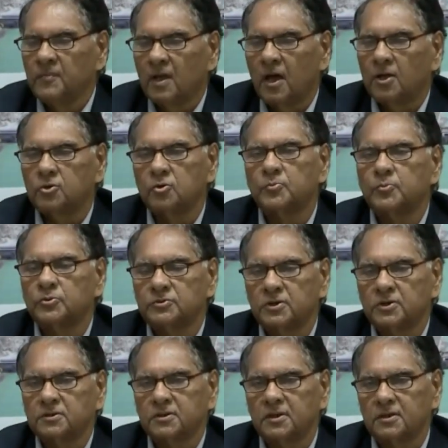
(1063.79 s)
hydro
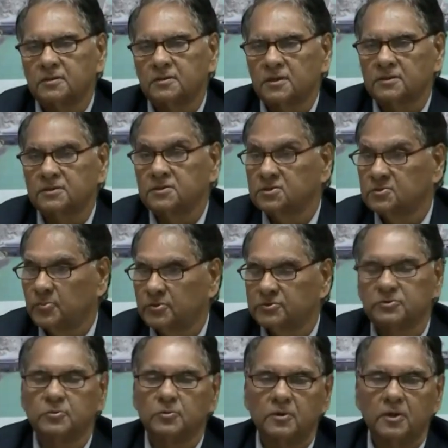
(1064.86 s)
project, and that it is
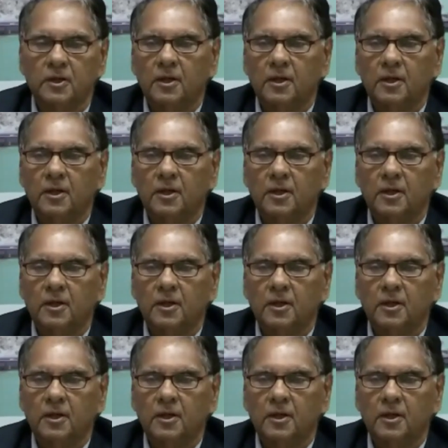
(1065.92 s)
possible,